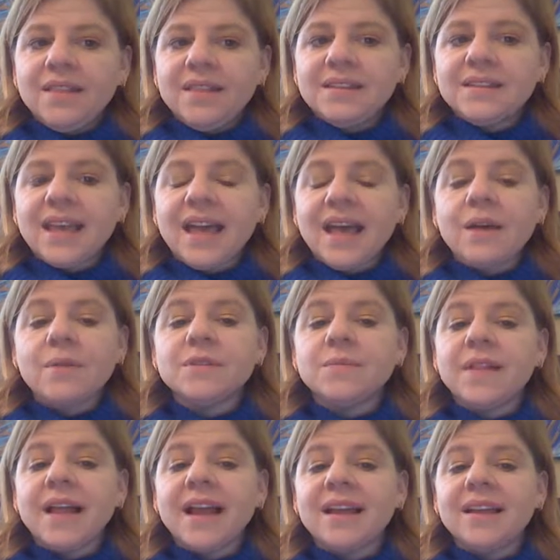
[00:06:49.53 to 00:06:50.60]
This cat was
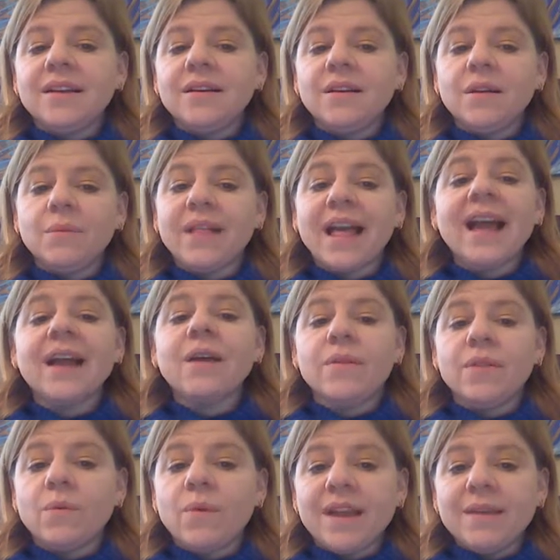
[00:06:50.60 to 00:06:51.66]
black
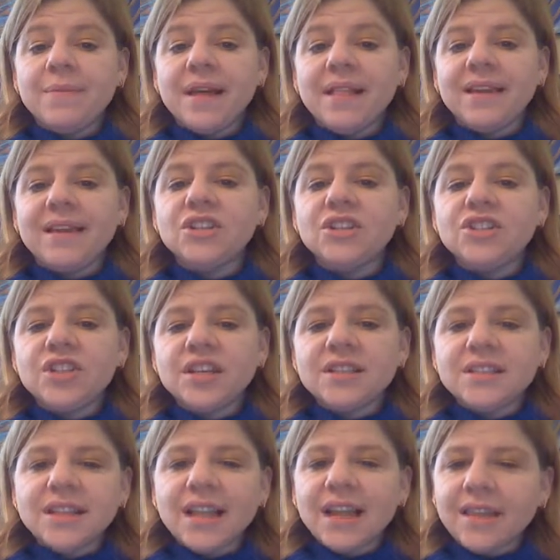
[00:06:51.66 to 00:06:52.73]
with a white belly,
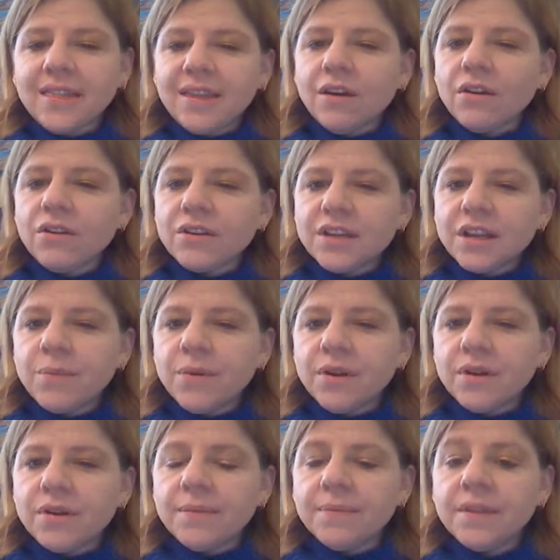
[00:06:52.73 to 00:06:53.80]
just like the Arctic
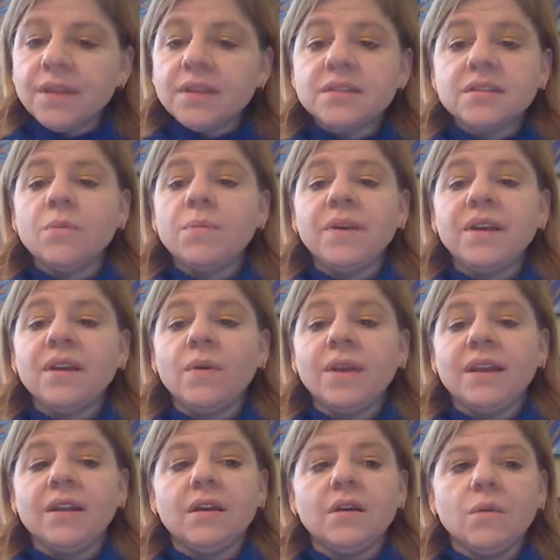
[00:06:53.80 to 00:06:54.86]
bird, so
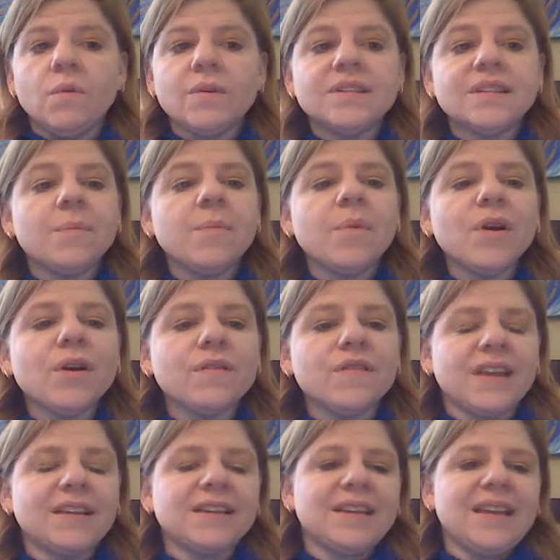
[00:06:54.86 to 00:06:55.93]
Pinguino was the
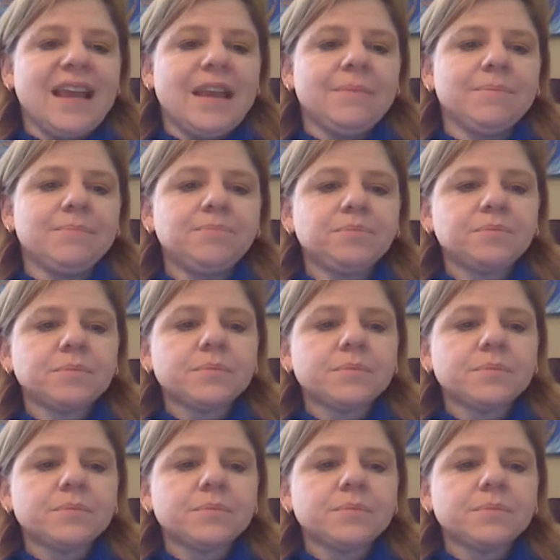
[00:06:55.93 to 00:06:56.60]
perfect name.